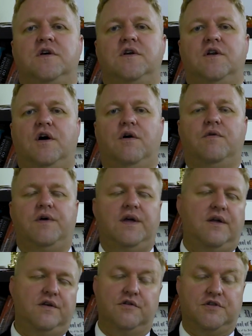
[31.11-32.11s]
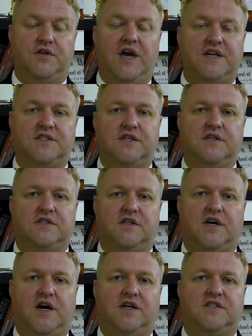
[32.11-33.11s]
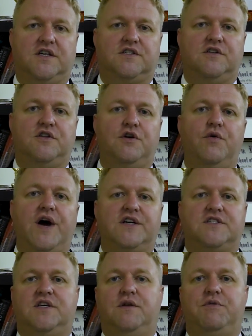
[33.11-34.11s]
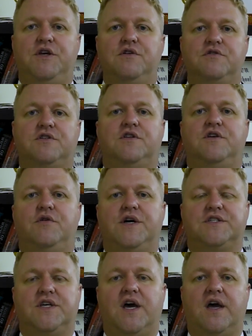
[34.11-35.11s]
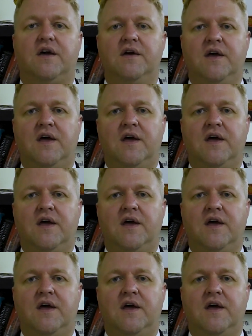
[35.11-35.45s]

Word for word: you know, usually I see this in the context of the US, can it be used in the USA?